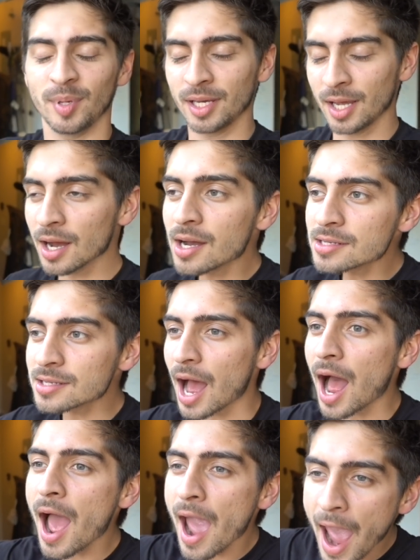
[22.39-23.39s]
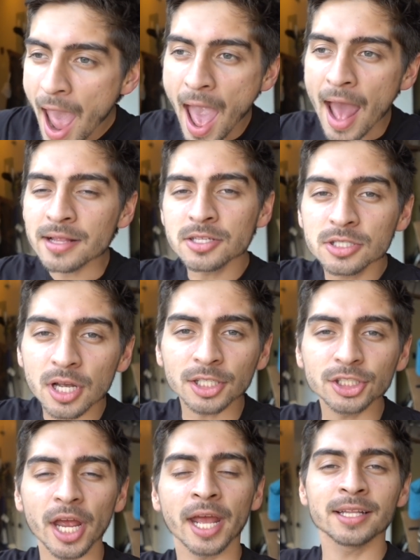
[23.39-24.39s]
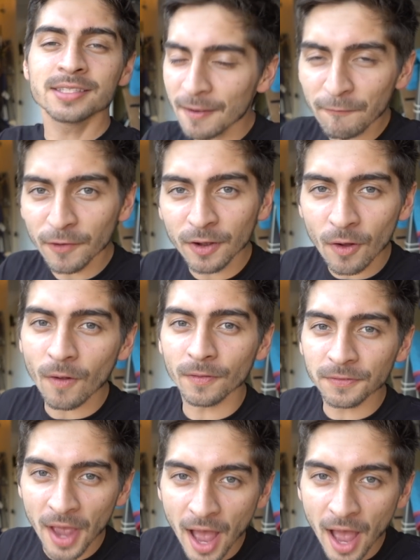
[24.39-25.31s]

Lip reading: because I had such a difficult